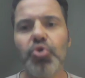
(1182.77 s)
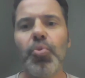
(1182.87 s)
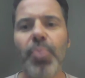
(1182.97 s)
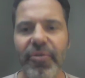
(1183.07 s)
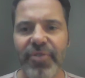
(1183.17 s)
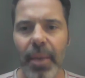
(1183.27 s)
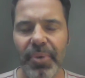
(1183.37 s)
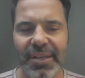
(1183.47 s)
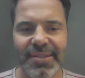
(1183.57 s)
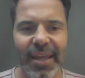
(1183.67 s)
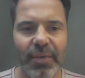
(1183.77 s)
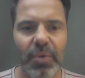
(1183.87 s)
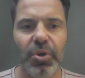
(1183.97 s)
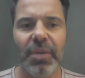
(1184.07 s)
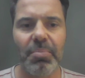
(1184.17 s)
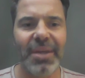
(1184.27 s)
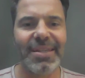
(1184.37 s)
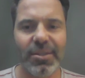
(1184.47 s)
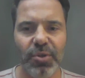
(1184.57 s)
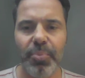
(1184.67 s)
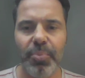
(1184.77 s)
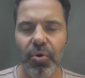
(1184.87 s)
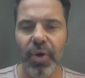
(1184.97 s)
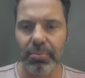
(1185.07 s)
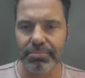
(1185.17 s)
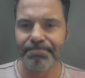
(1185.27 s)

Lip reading: group of companies that we would admit into the program.